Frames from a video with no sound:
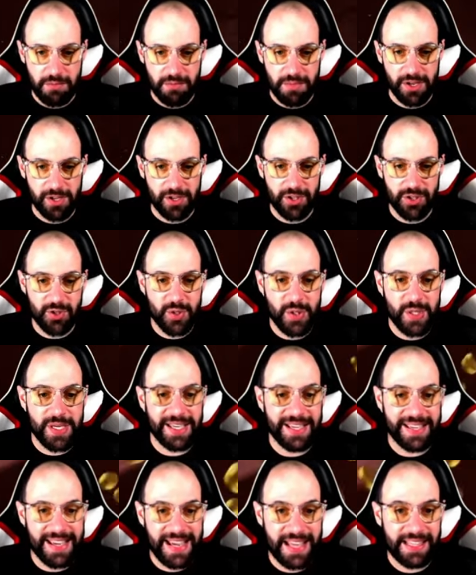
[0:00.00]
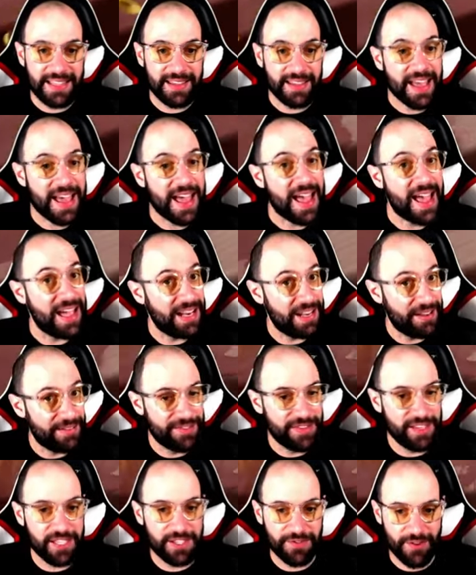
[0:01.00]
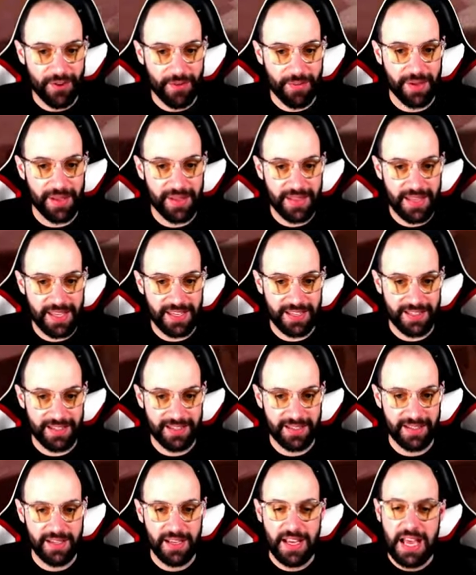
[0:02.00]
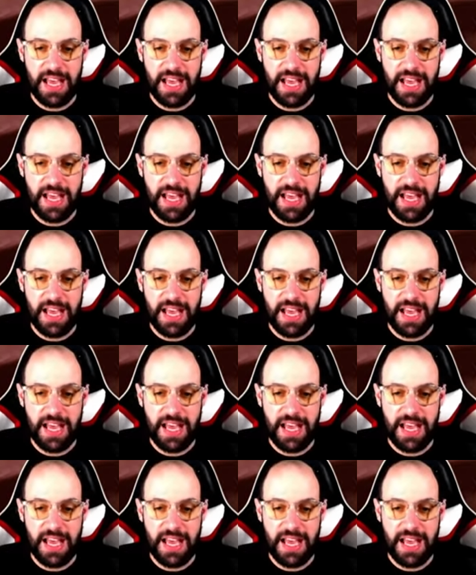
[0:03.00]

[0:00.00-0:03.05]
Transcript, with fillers: because you can get N F Ts from this.